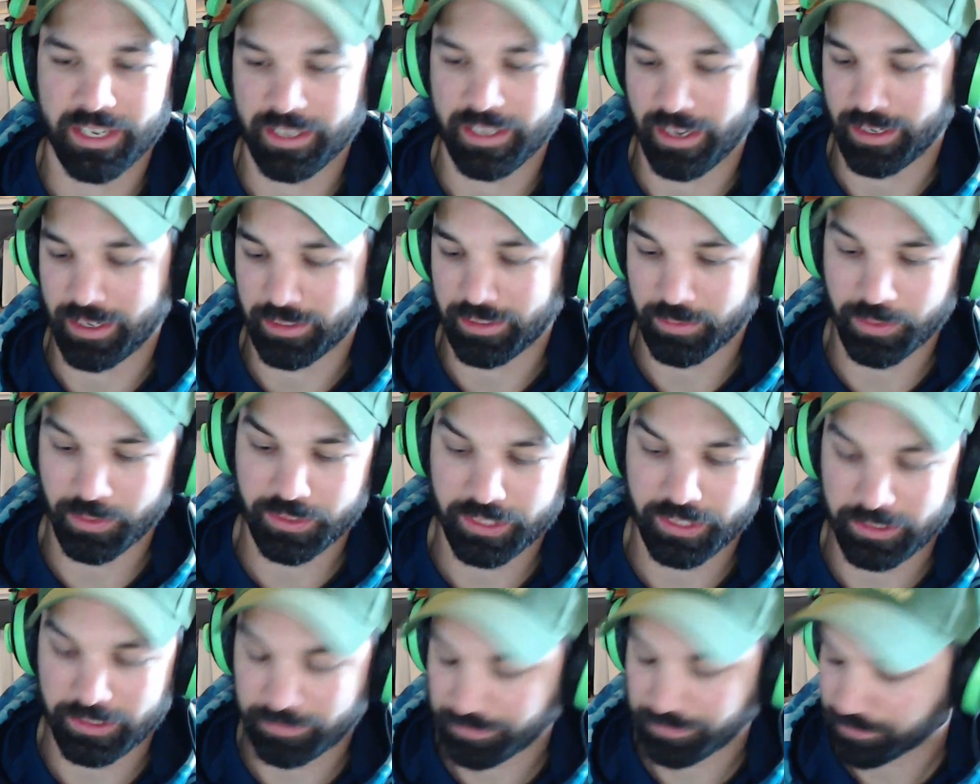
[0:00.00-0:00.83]
We'll see.
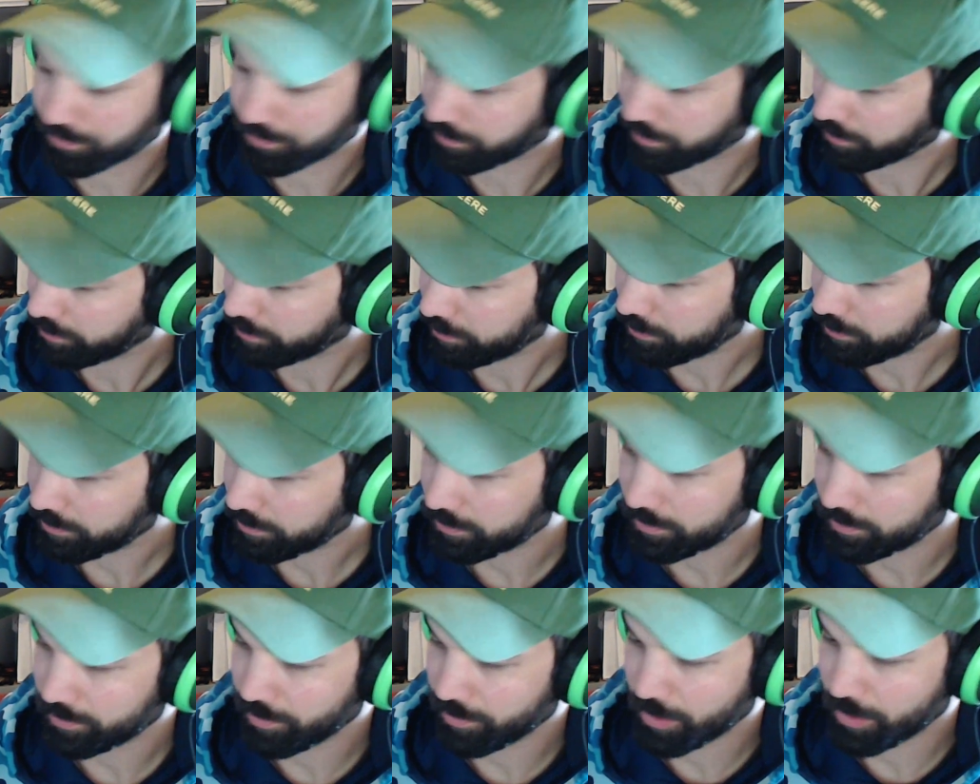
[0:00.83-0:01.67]

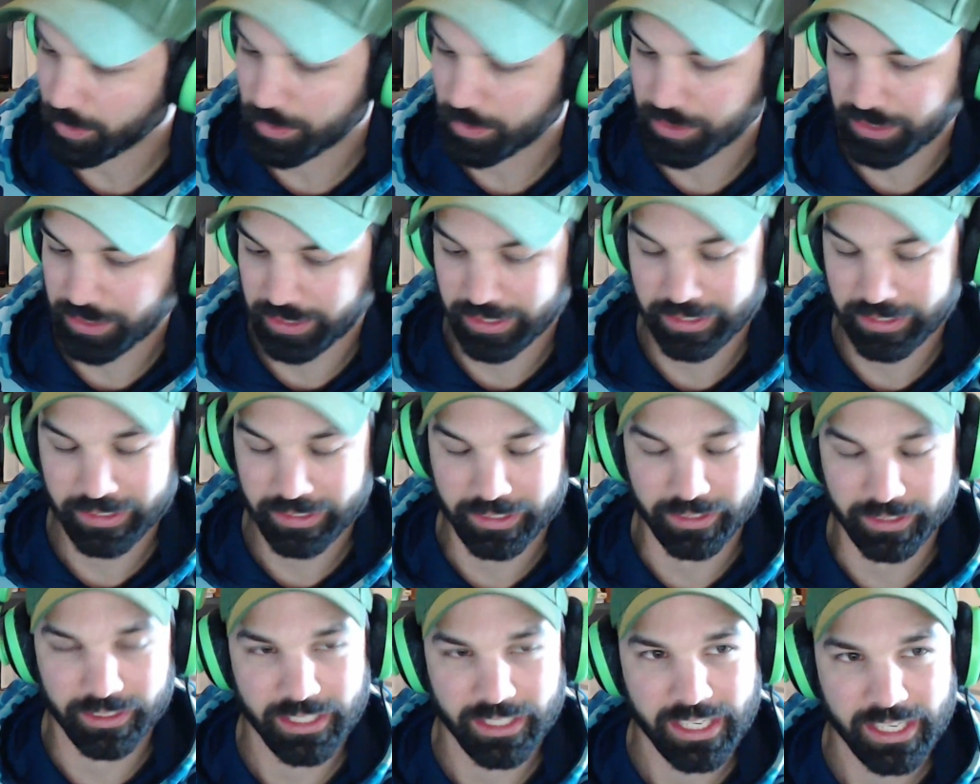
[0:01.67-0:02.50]
We'll see. So
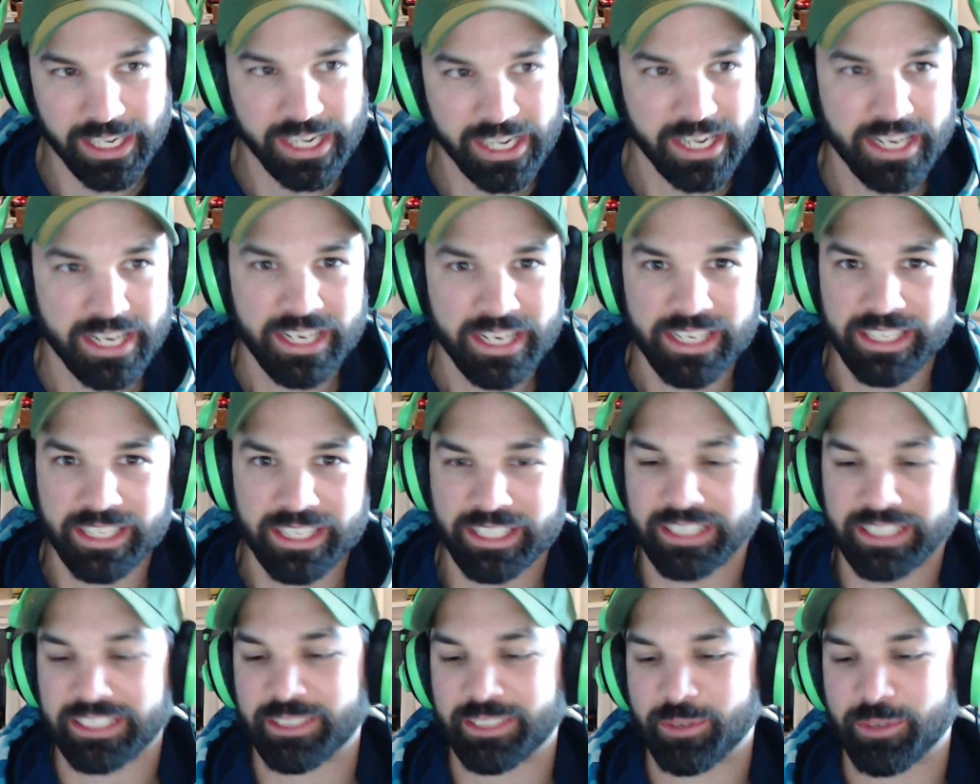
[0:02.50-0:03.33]
yeah, it
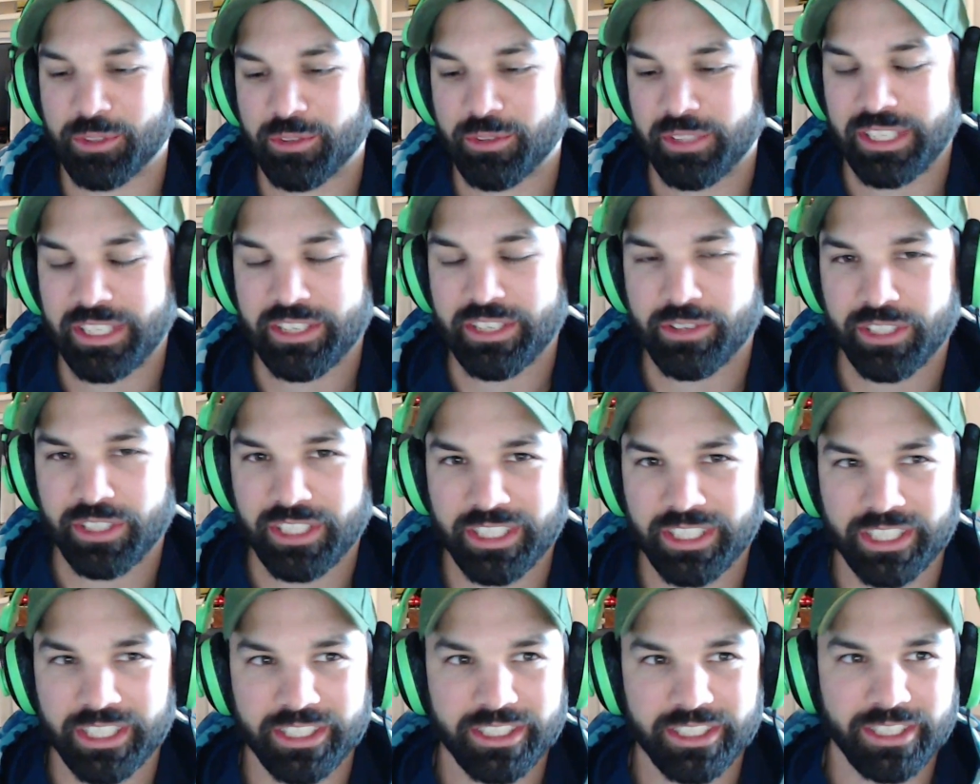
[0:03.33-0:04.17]
was really interesting to
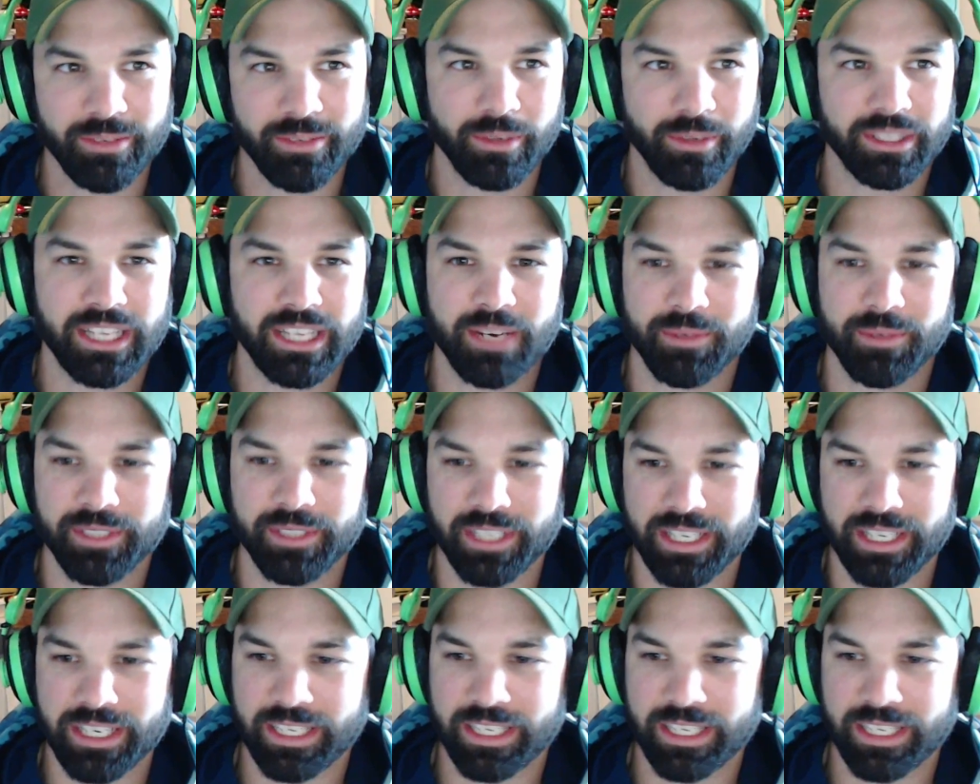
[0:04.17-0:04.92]
see what that was like.